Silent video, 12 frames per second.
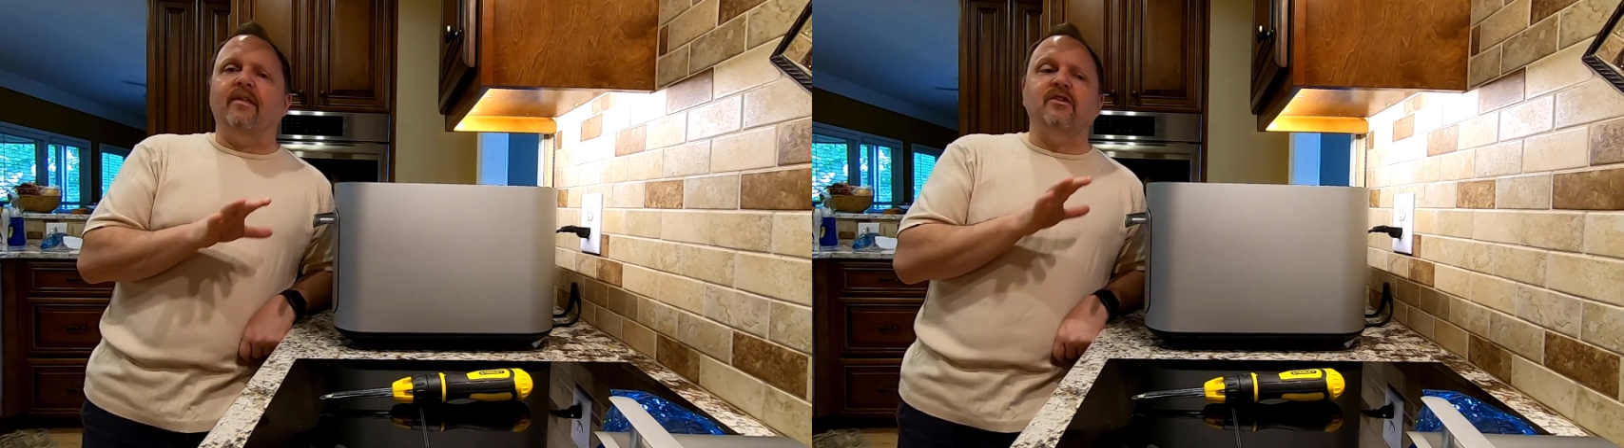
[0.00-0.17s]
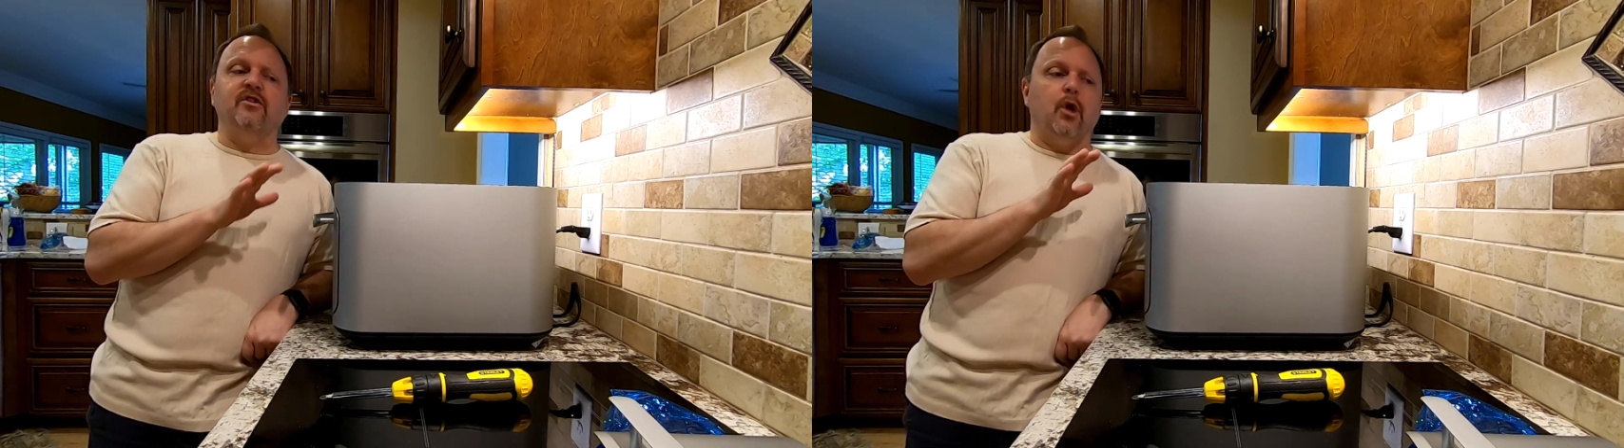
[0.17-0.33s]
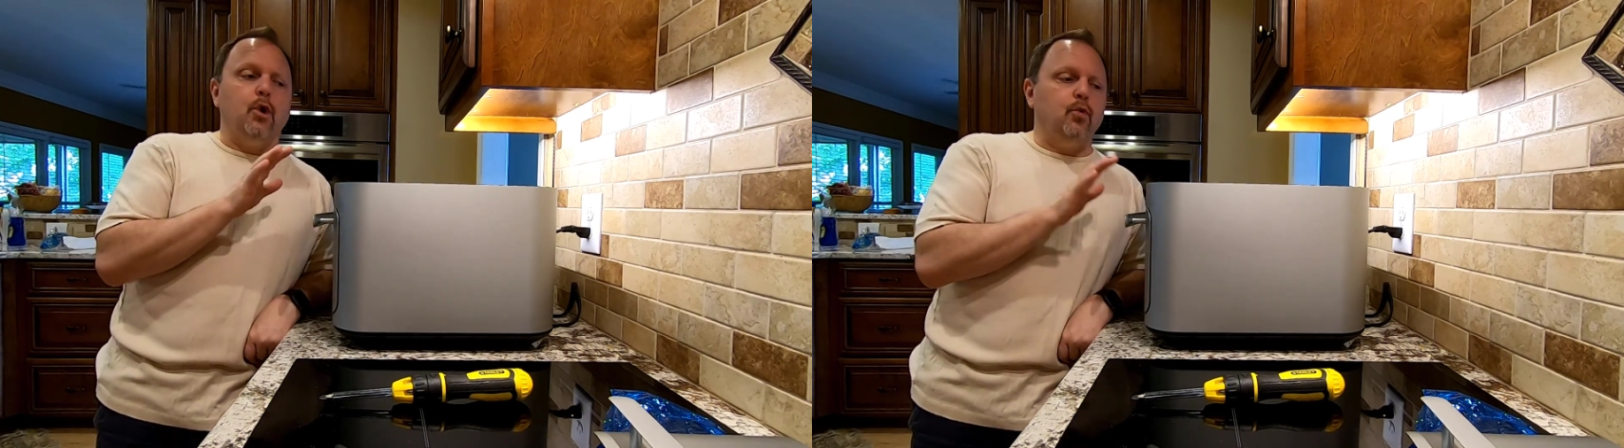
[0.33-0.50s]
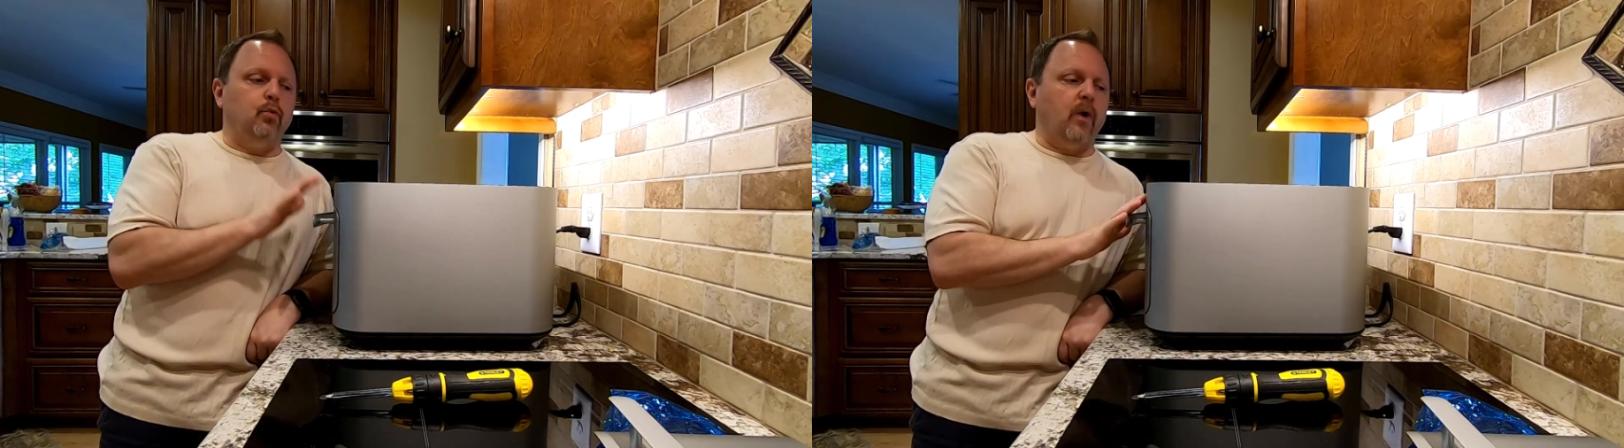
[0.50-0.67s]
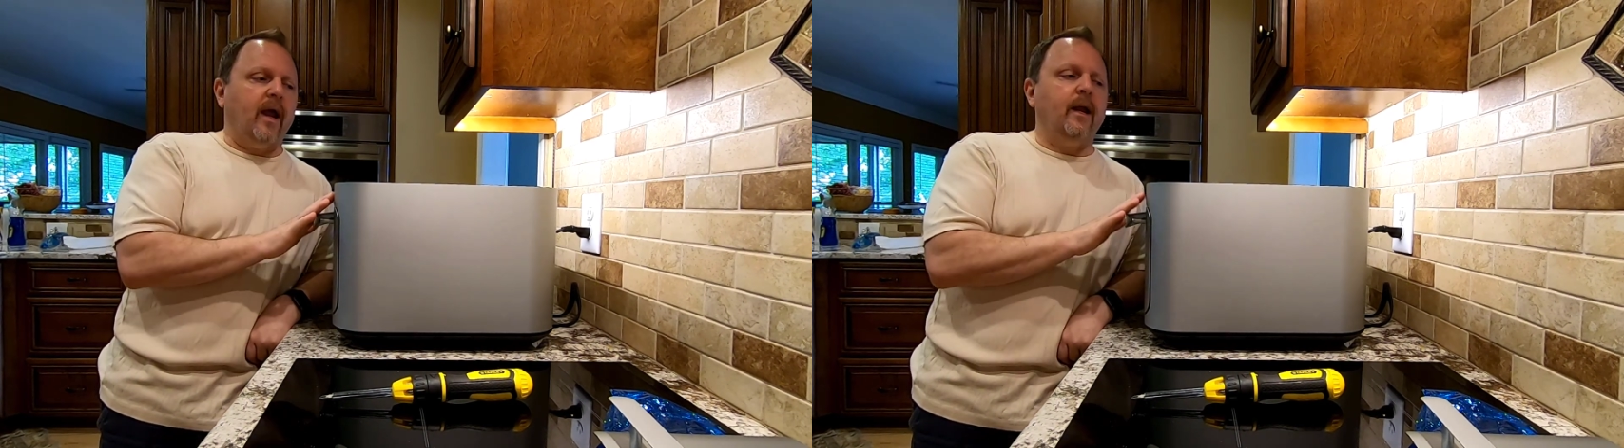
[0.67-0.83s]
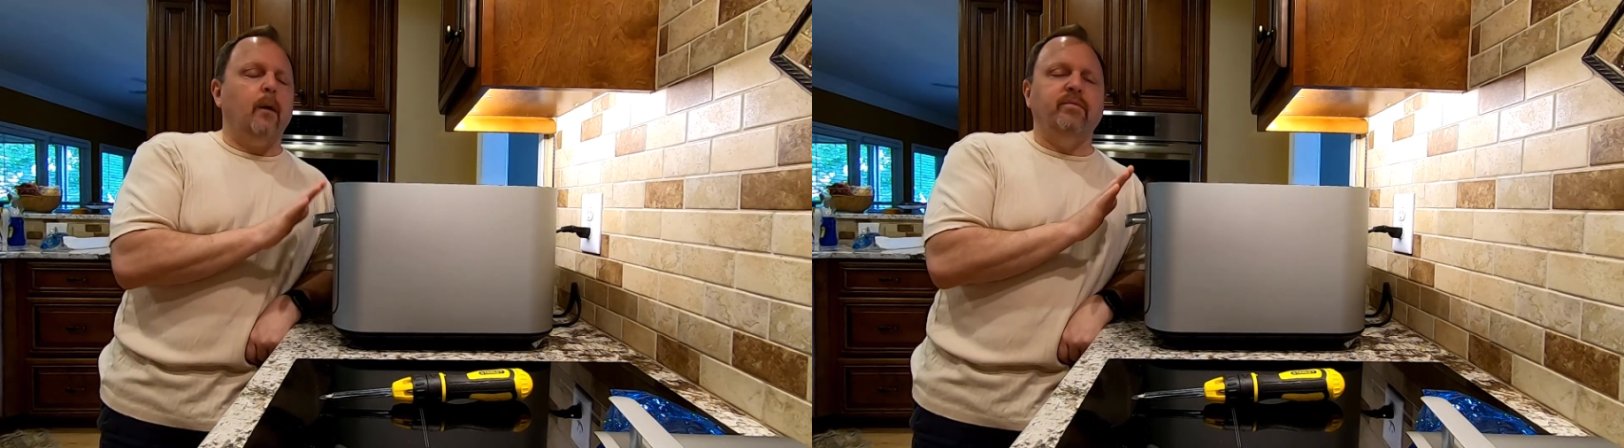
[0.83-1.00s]
This is a
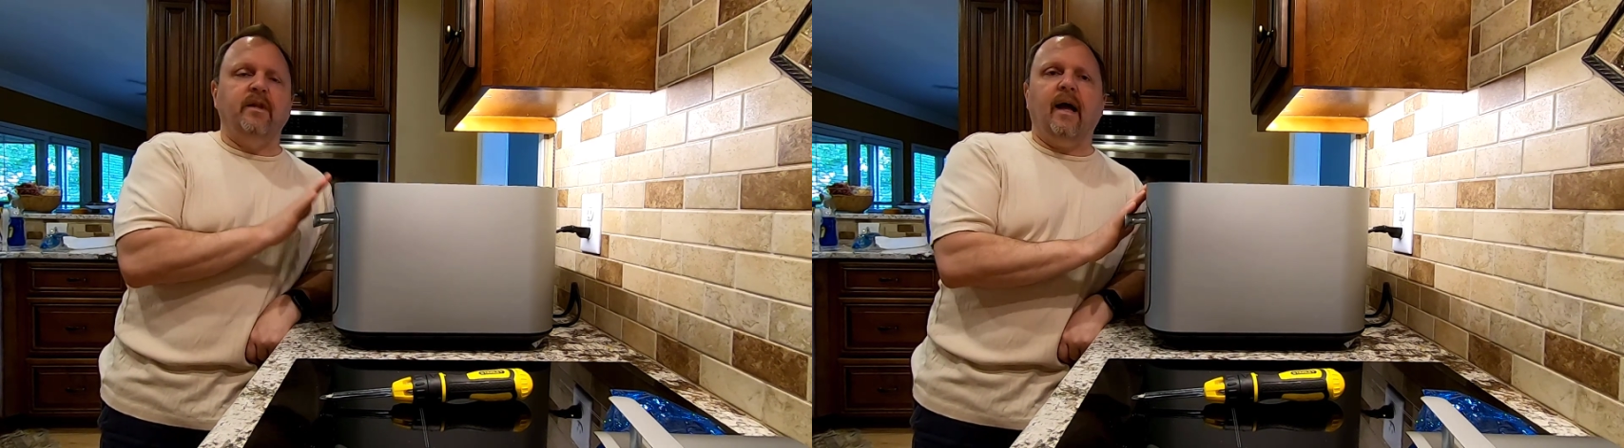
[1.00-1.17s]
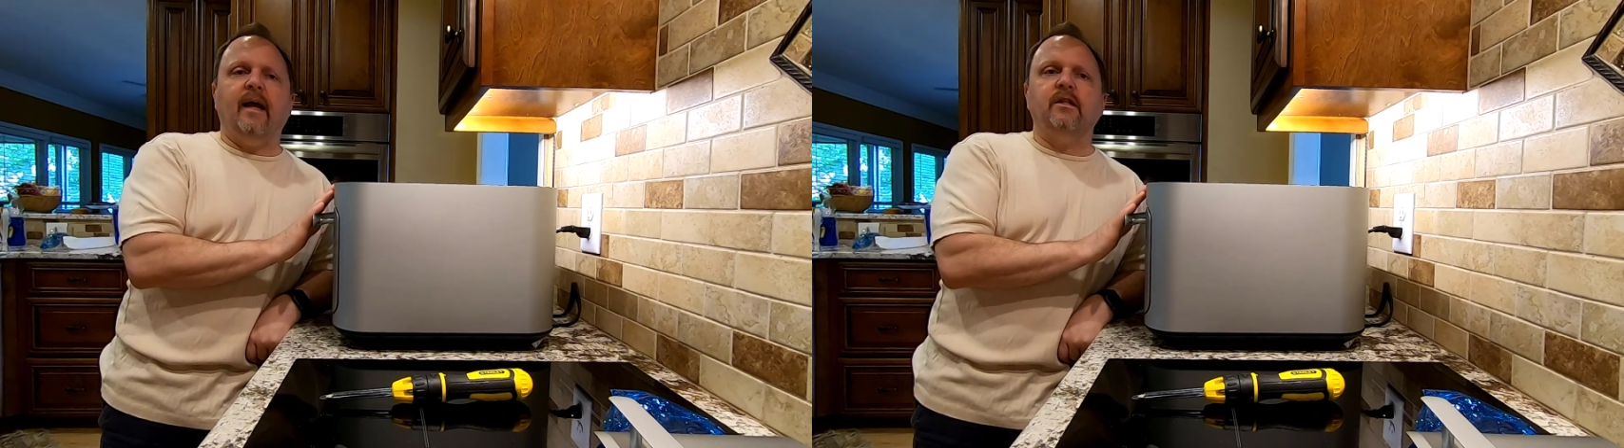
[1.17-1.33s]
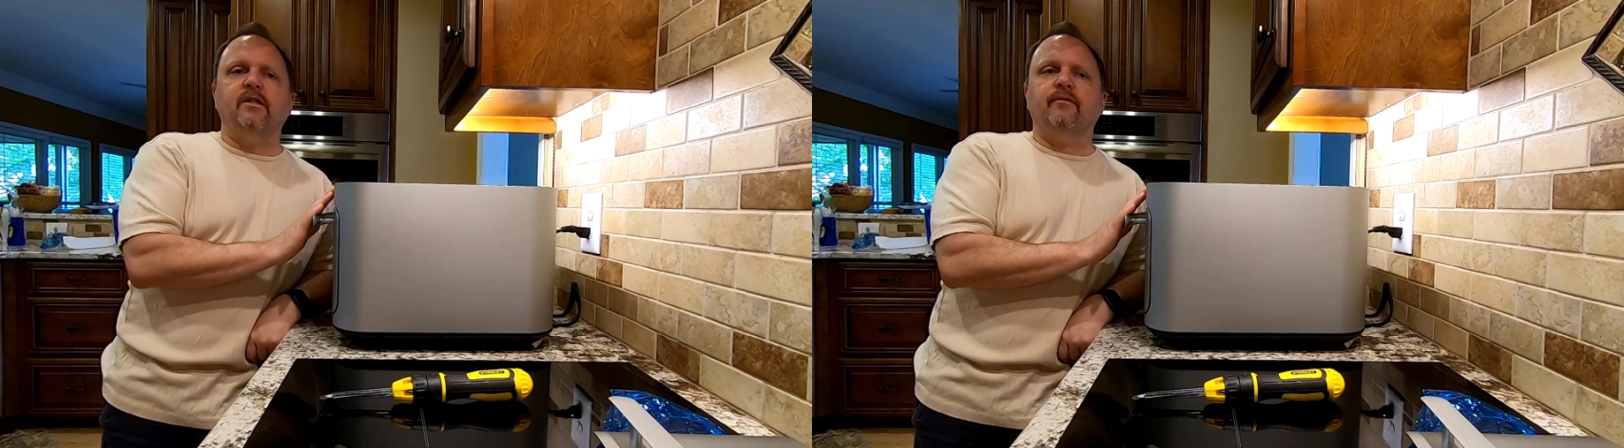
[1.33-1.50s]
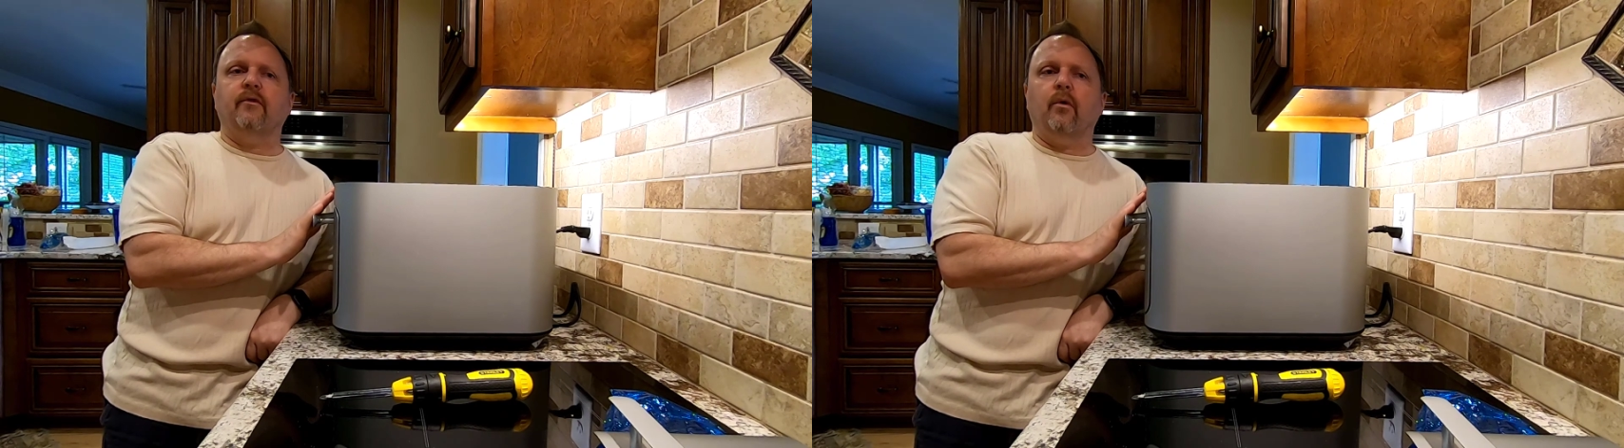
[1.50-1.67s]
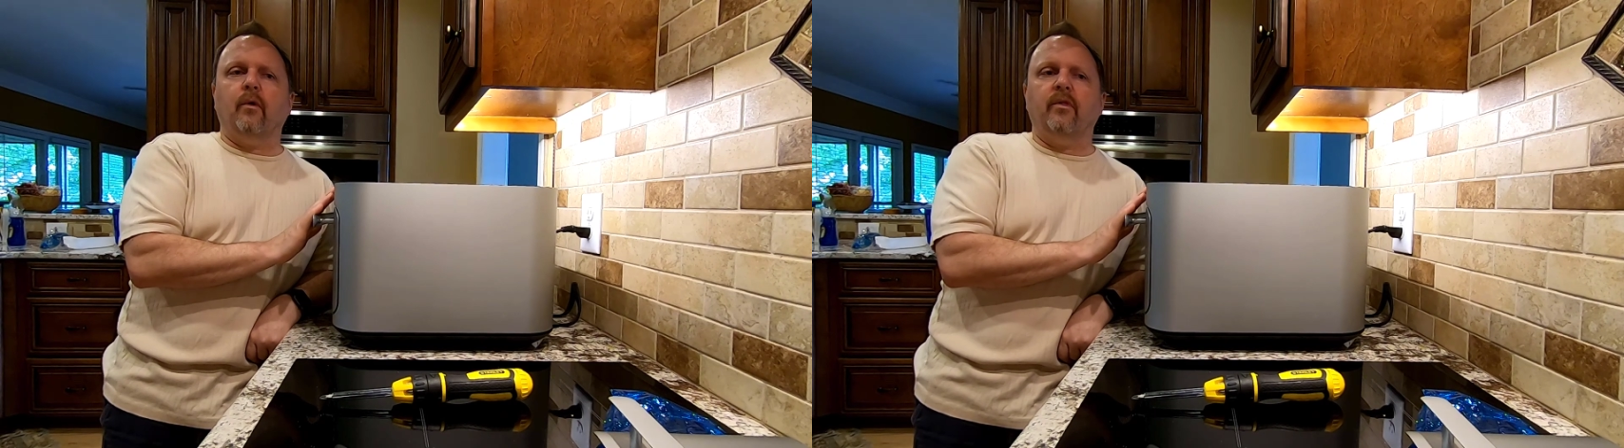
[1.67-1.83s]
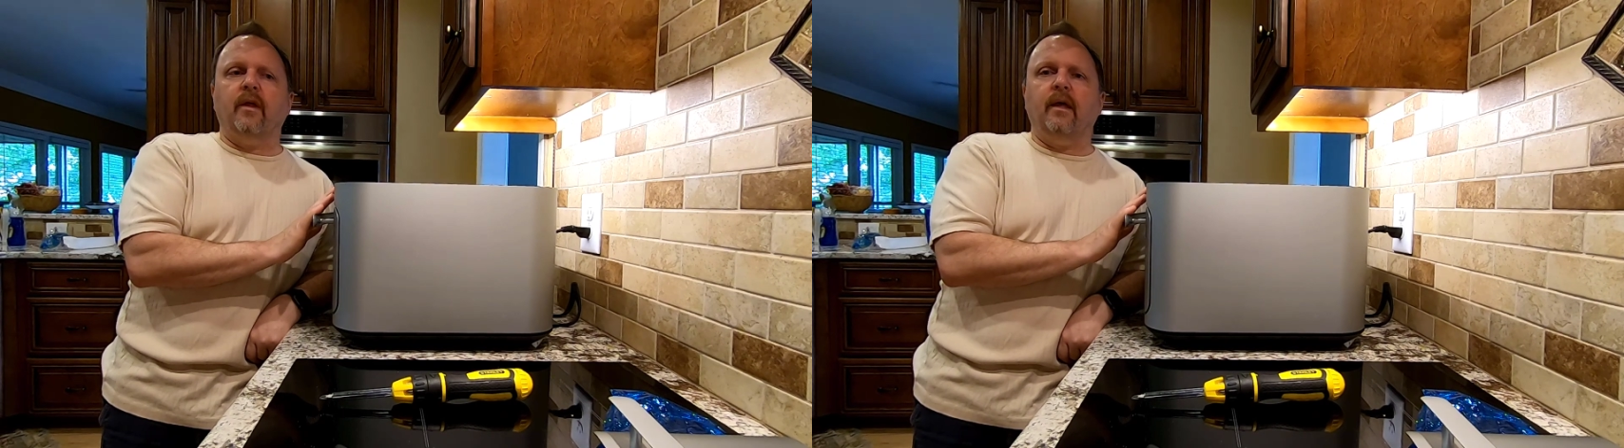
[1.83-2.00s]
great appliance
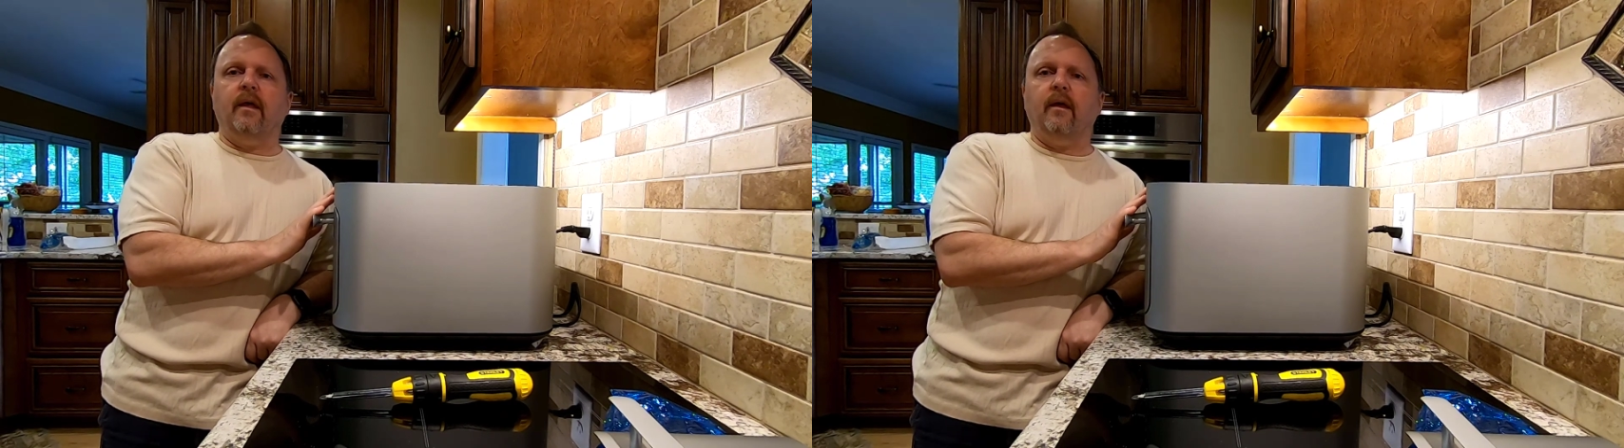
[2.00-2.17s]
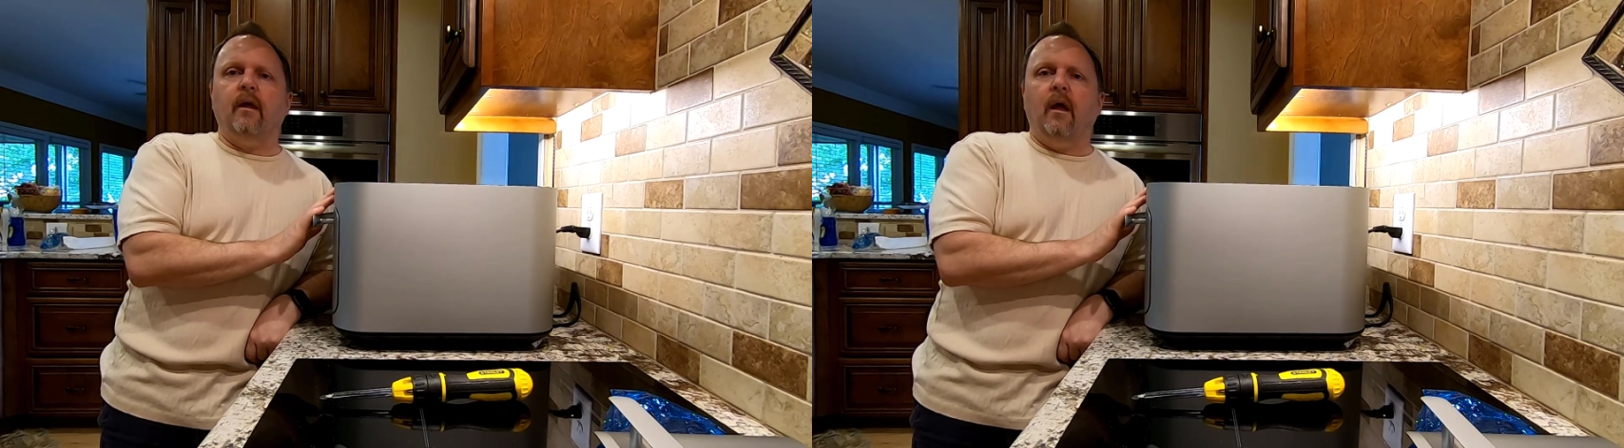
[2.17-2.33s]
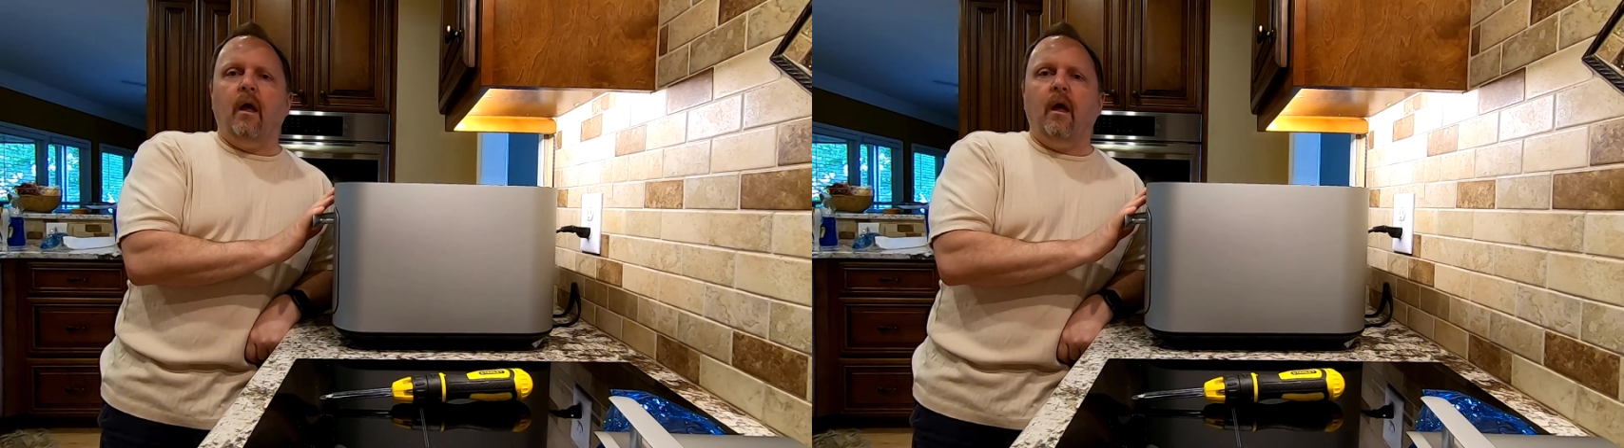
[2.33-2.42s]
for the.